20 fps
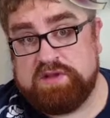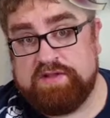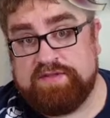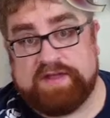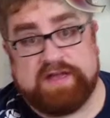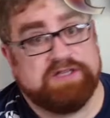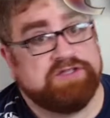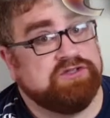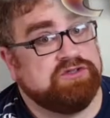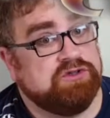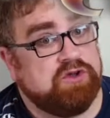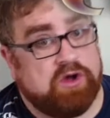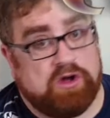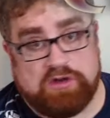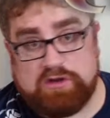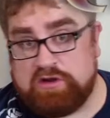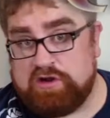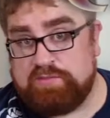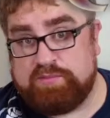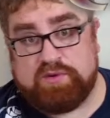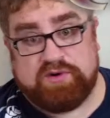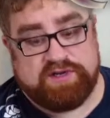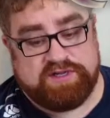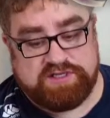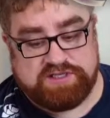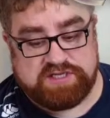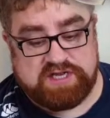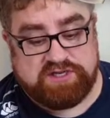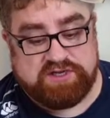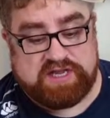That is not a lot of
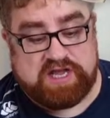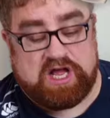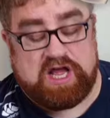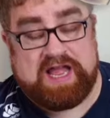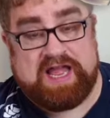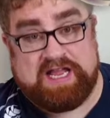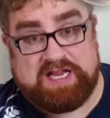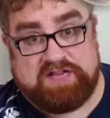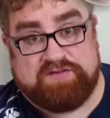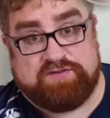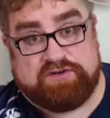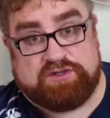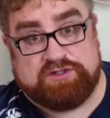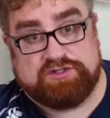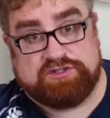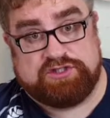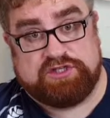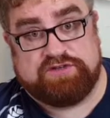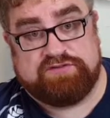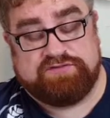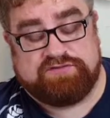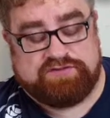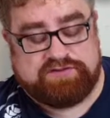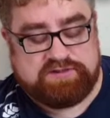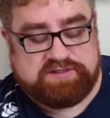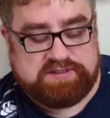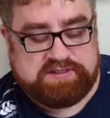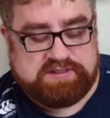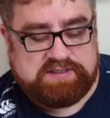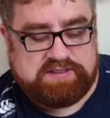points, and you get a heck of a lot of stuff.
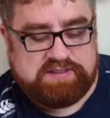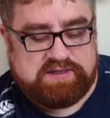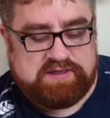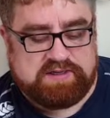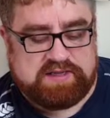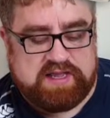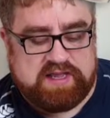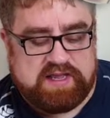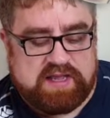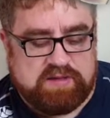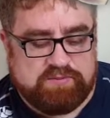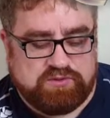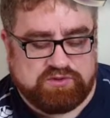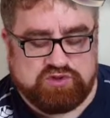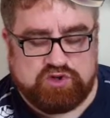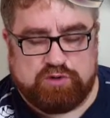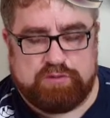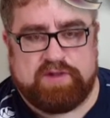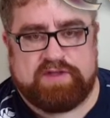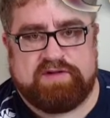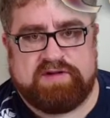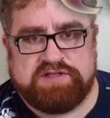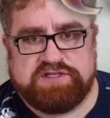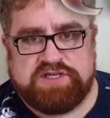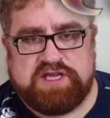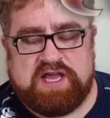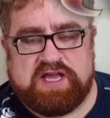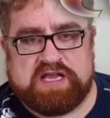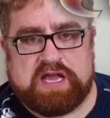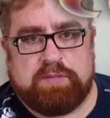Okay, and we'll talk about their
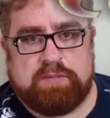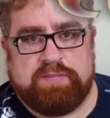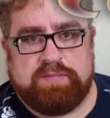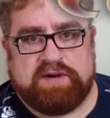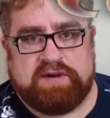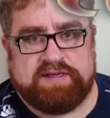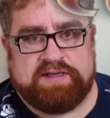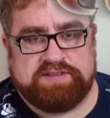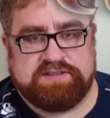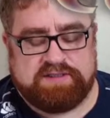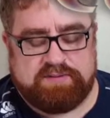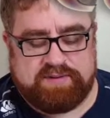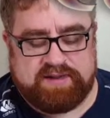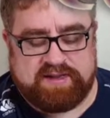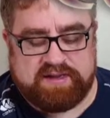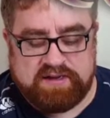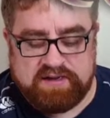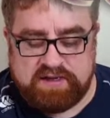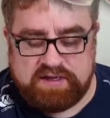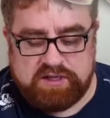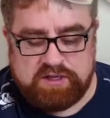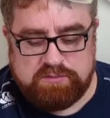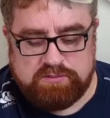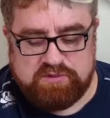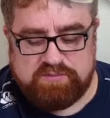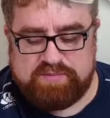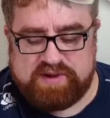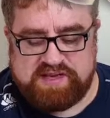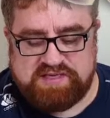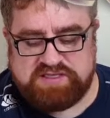anti-air capabilities in a bit,
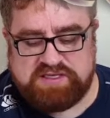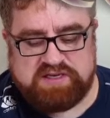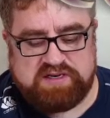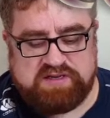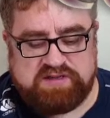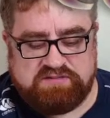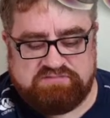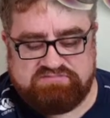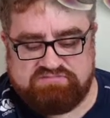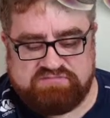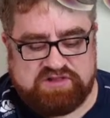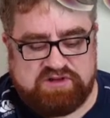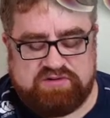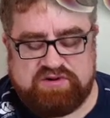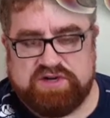but basically they're